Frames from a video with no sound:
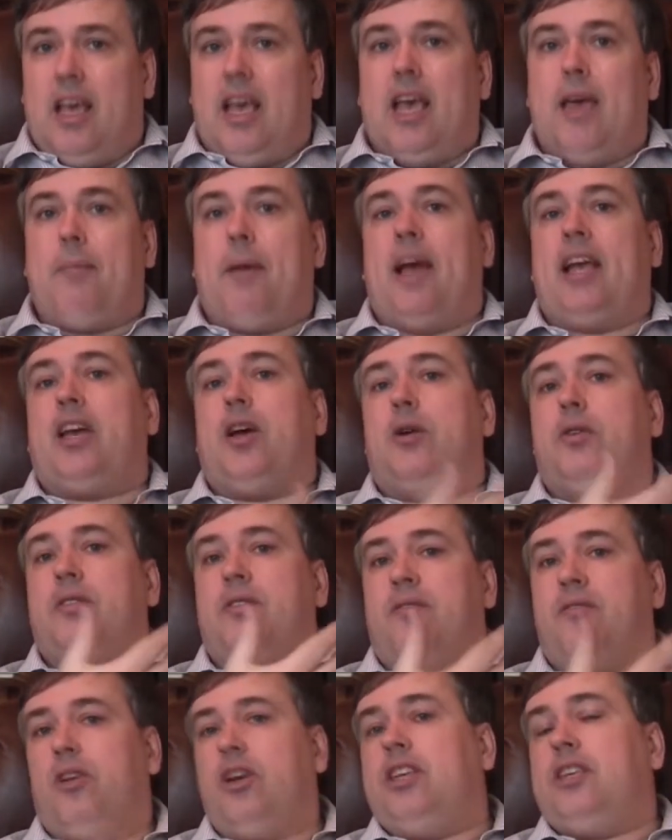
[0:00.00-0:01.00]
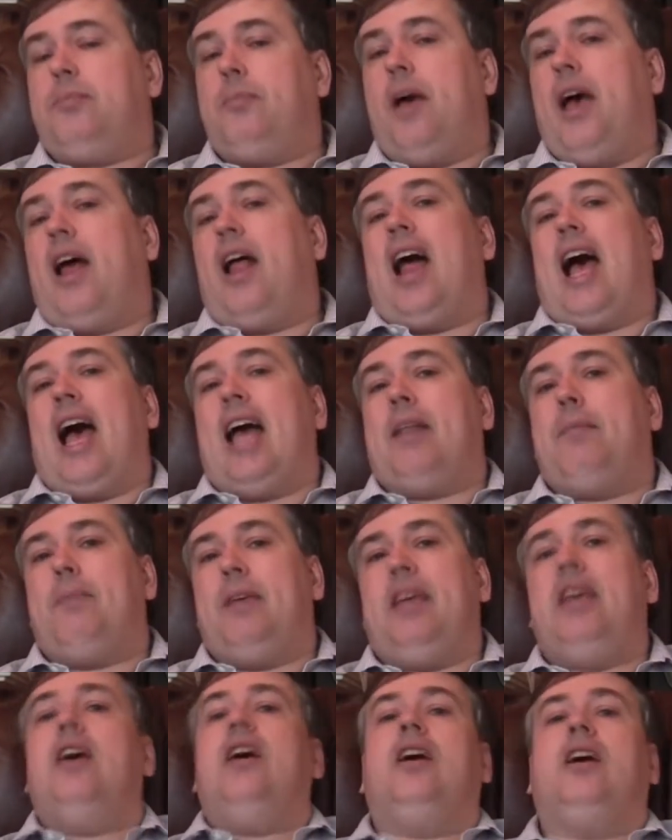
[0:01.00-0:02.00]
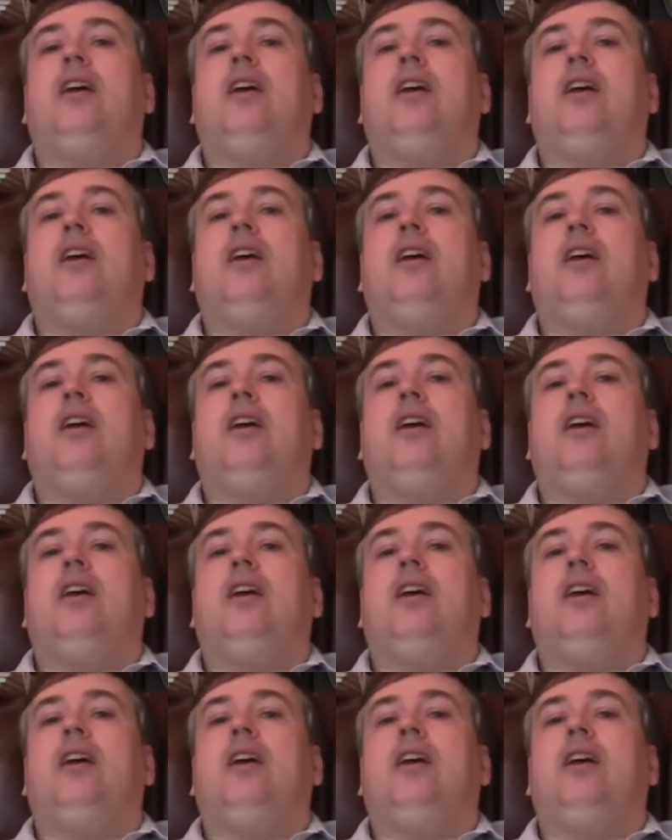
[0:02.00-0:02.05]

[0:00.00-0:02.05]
It might go to voicemail and be